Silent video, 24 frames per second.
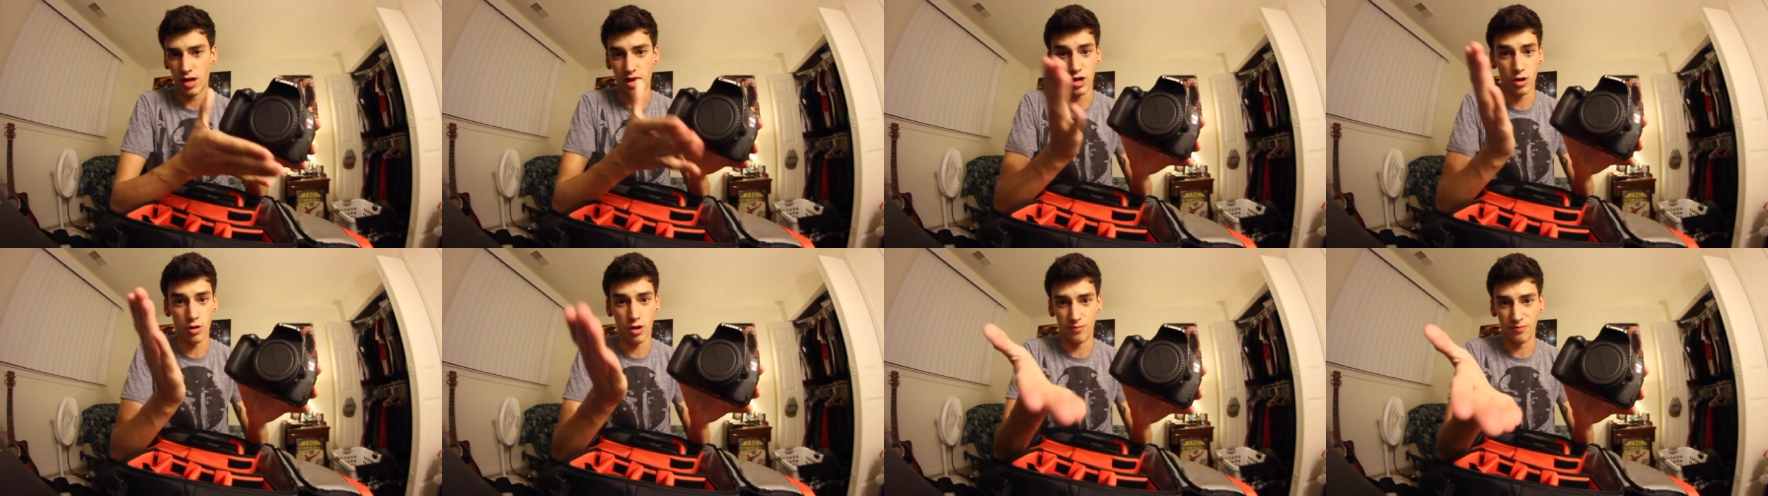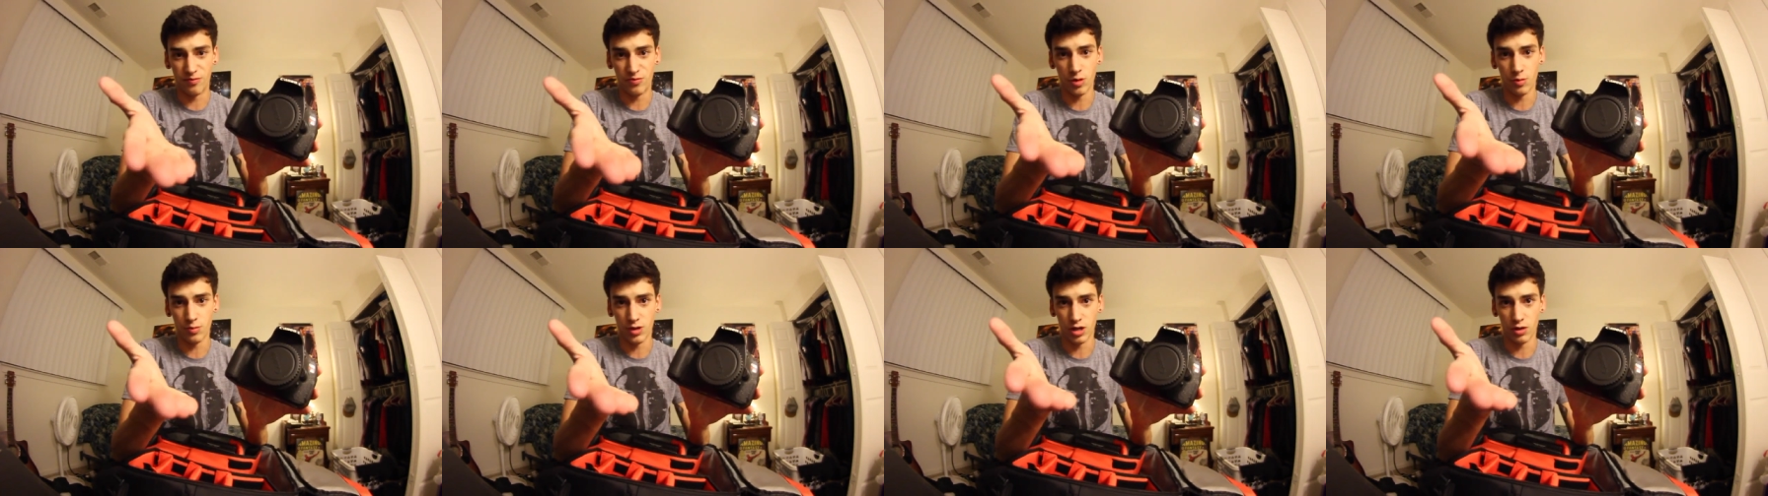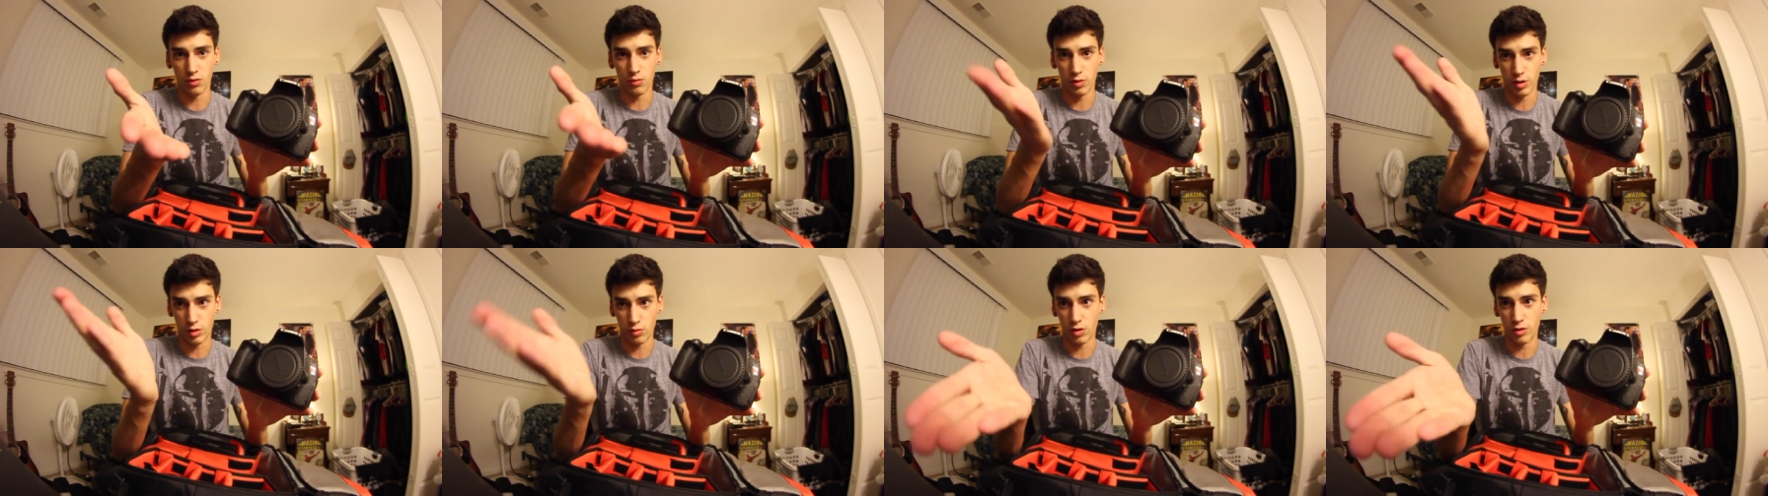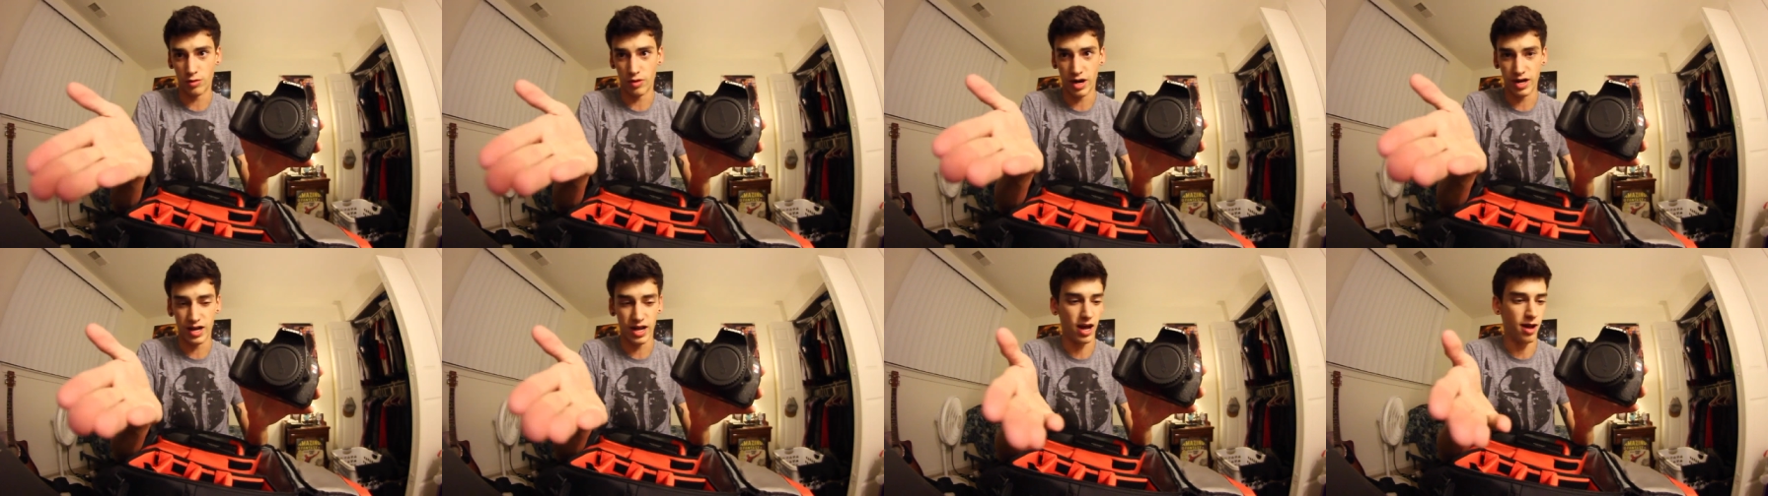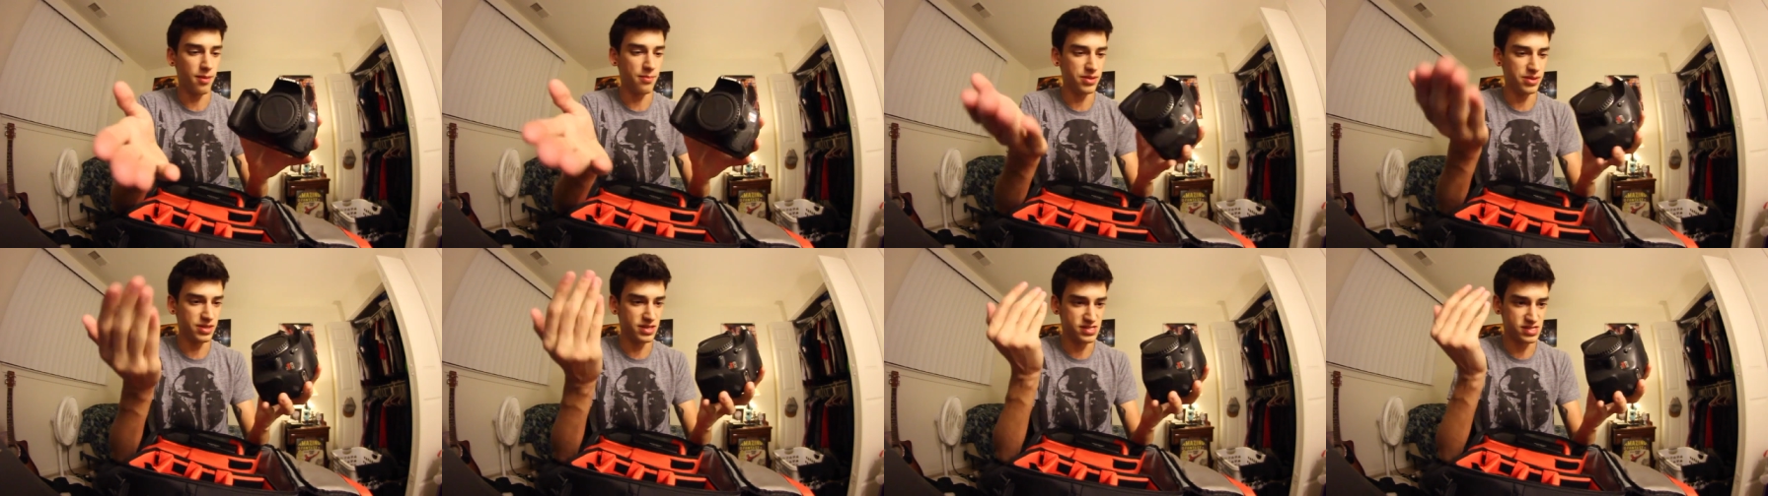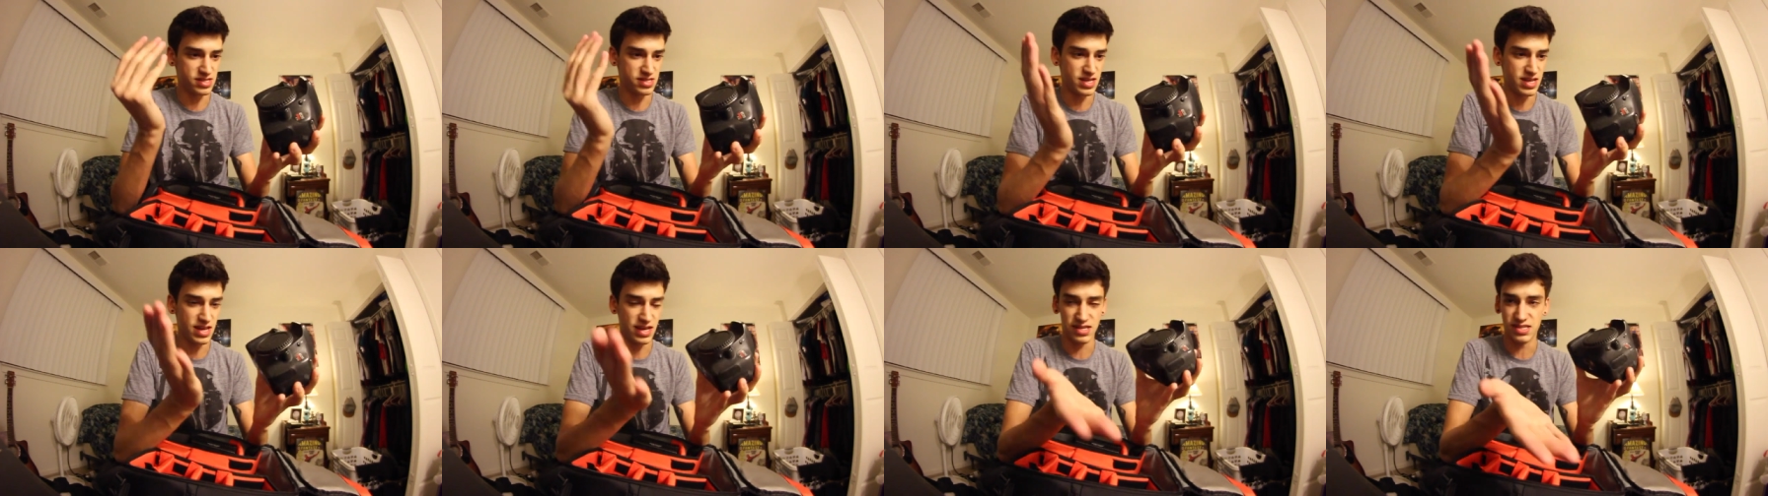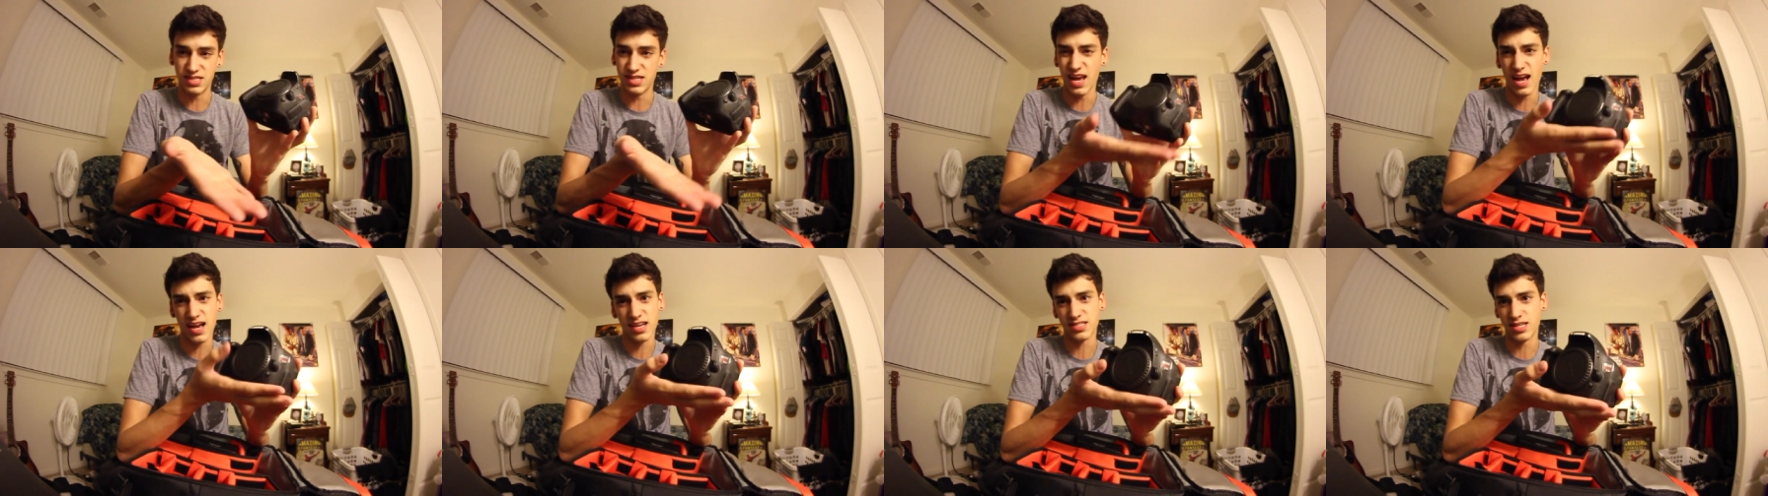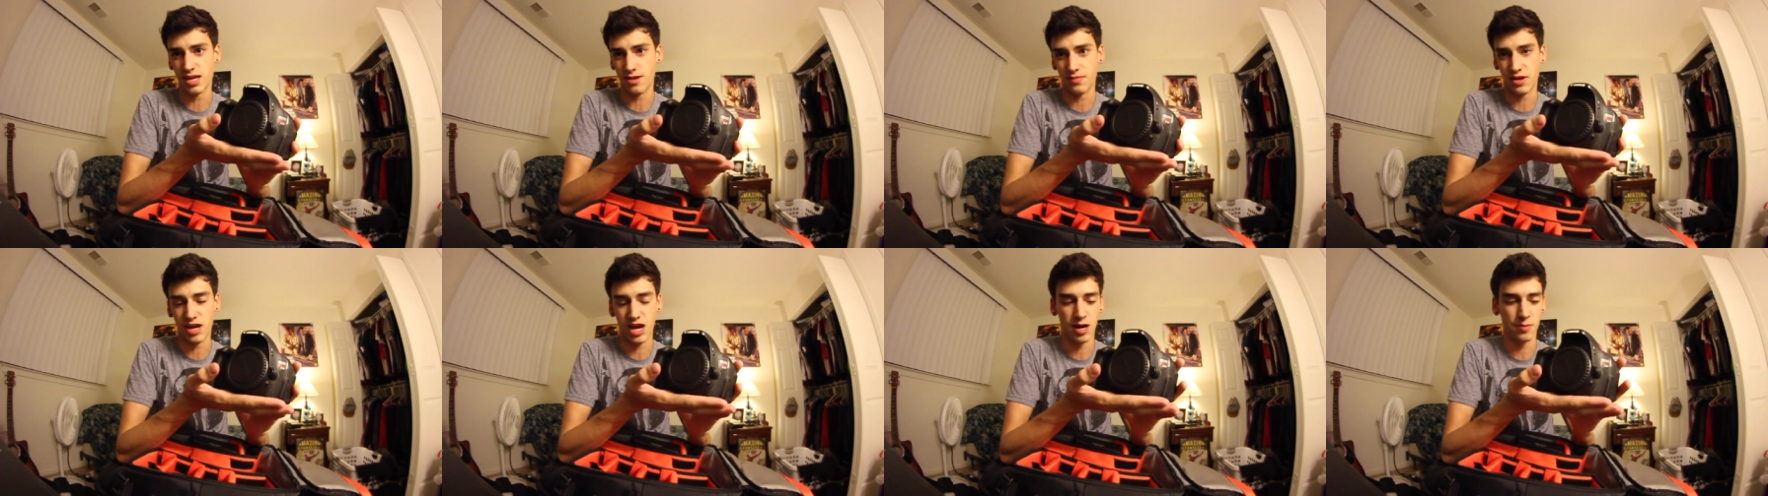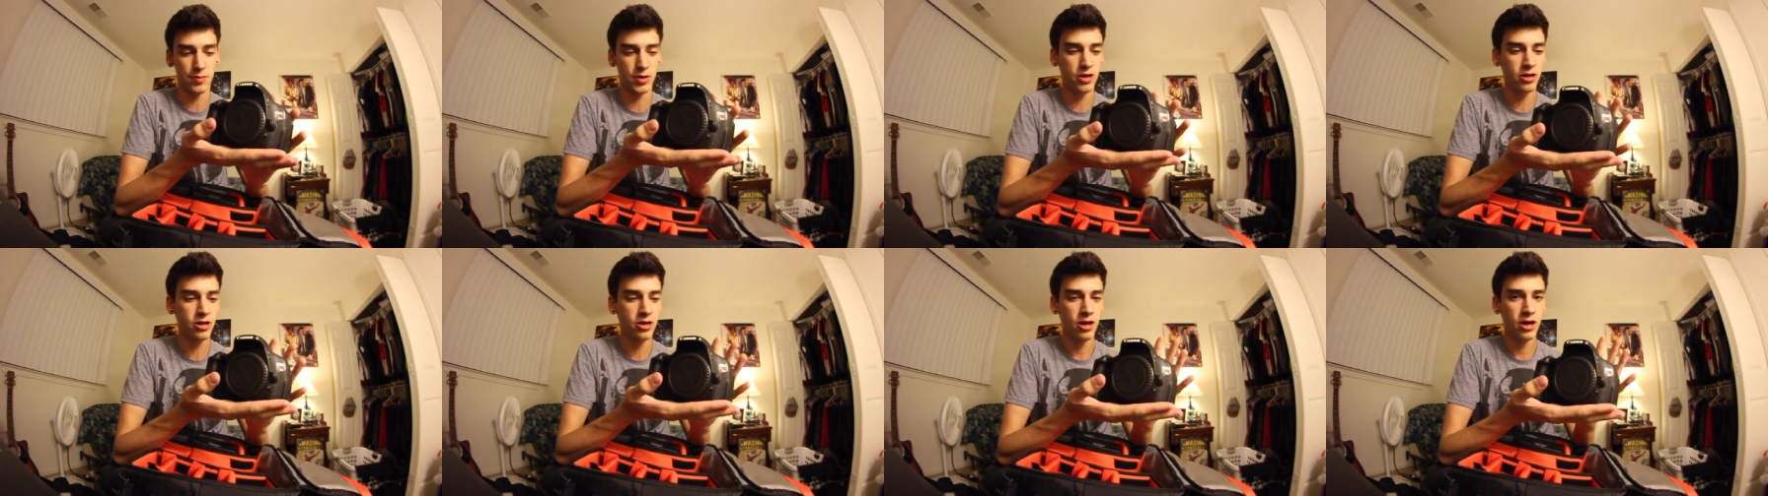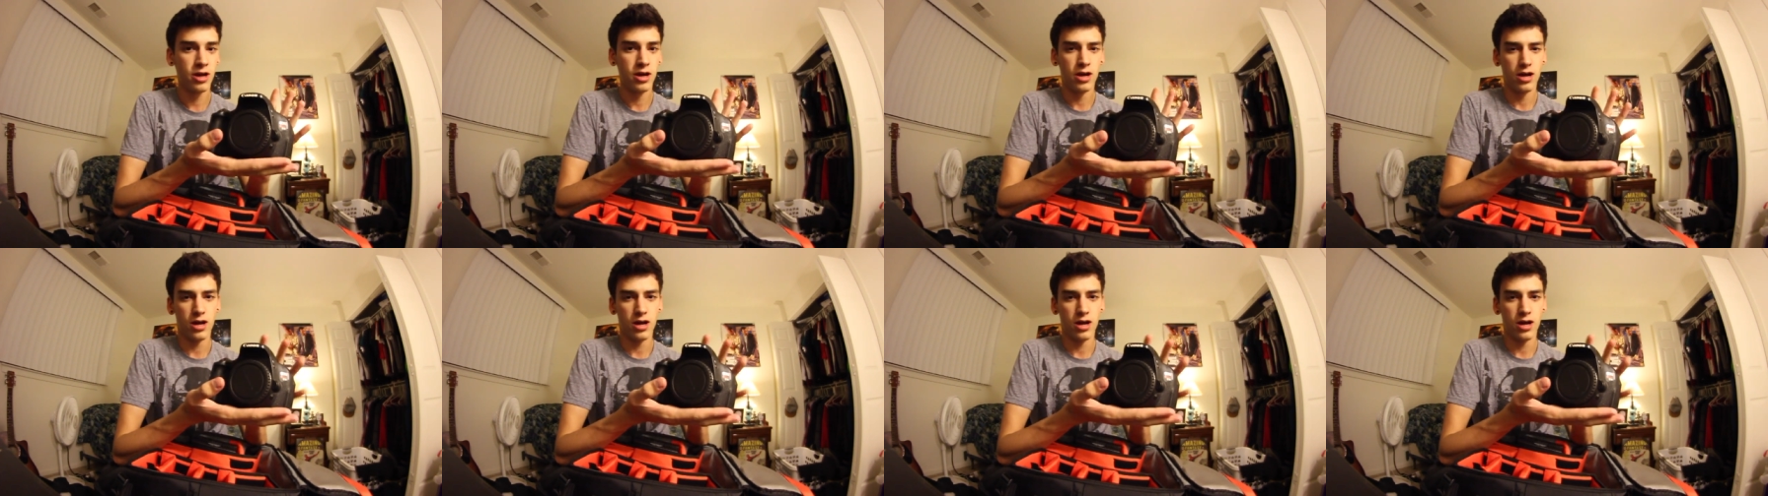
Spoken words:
I know I'm filming with one right now, but this is the exact same camera.